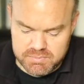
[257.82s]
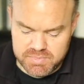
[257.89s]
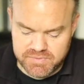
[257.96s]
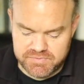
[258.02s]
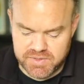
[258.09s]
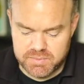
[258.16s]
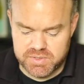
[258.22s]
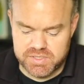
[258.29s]

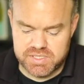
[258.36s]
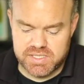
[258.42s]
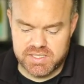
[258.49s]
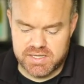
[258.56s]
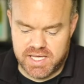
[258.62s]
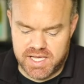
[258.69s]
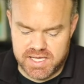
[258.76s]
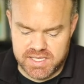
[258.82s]

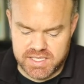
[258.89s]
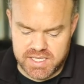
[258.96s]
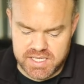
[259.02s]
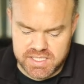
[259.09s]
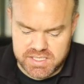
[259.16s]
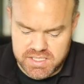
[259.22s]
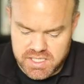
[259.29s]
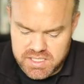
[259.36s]
Mephibosheth had
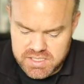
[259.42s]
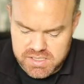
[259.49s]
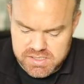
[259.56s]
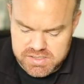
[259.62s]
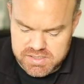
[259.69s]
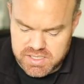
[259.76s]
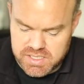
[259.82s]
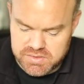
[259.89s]
a young
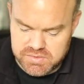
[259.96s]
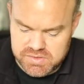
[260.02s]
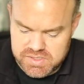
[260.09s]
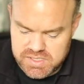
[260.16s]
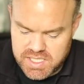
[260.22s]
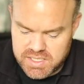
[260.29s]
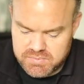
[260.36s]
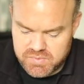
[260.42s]
son whose
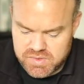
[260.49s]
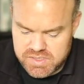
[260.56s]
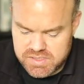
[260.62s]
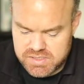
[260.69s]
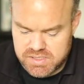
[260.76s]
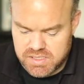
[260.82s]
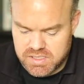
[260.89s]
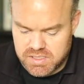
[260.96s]
name
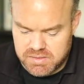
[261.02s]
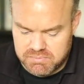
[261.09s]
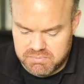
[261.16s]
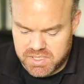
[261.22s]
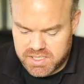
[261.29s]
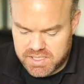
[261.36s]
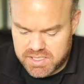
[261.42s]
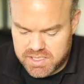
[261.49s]
was
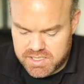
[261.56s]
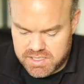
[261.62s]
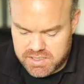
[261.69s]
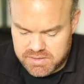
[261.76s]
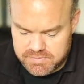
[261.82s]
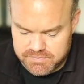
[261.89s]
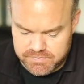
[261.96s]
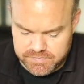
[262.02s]

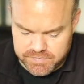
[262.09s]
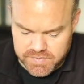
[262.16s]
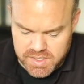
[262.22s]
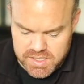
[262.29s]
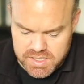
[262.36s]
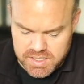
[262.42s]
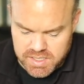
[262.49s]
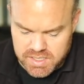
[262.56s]
Micha,
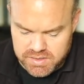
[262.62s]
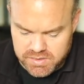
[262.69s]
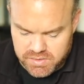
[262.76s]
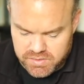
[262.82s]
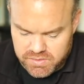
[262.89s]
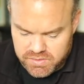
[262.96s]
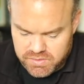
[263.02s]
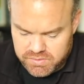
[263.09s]
and
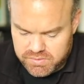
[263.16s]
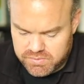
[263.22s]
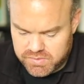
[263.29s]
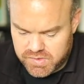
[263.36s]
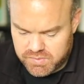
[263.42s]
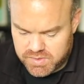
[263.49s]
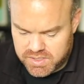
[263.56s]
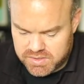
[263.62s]
all who
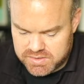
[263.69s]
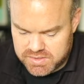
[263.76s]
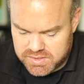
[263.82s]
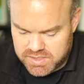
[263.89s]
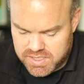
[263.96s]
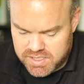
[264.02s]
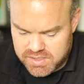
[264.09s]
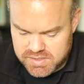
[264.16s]
dwelt in
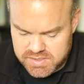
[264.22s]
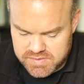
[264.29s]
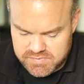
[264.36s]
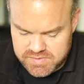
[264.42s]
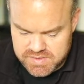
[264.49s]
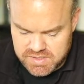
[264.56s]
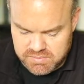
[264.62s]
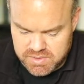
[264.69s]
the house
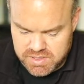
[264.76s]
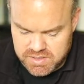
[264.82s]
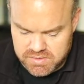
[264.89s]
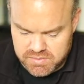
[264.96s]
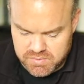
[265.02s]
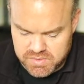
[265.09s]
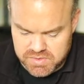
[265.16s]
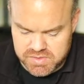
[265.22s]
of Ziba
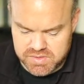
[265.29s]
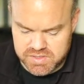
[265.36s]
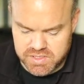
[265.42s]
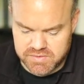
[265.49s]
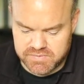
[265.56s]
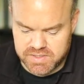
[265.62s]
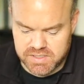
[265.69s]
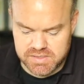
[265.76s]
were
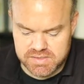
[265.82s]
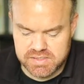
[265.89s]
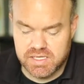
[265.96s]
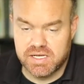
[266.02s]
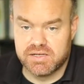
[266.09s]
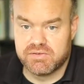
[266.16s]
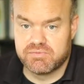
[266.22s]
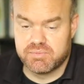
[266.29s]
servants
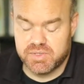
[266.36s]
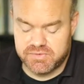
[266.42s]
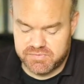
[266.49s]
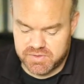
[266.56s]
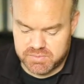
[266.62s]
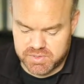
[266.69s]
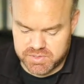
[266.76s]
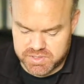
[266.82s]
of
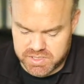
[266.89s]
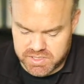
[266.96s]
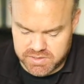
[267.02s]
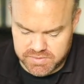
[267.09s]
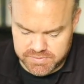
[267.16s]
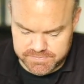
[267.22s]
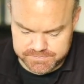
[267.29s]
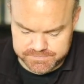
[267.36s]
Mephibosheth.